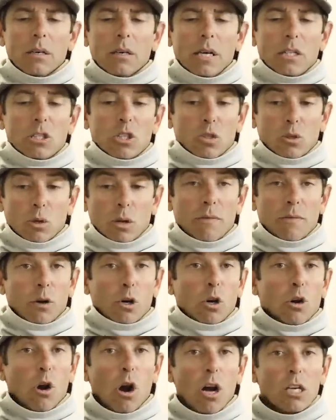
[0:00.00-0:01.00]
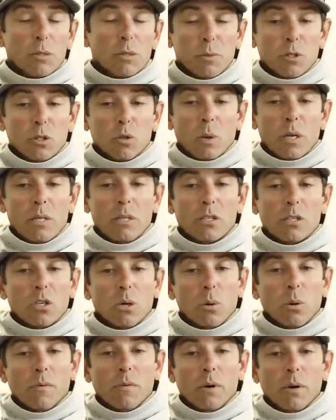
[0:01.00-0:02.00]
It's sort of a cross between the
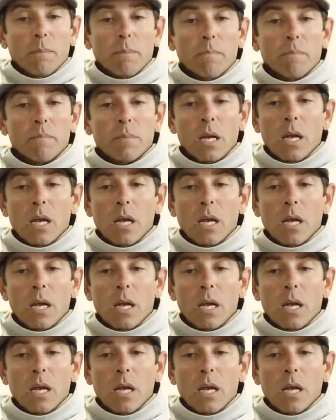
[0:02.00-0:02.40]
two of them.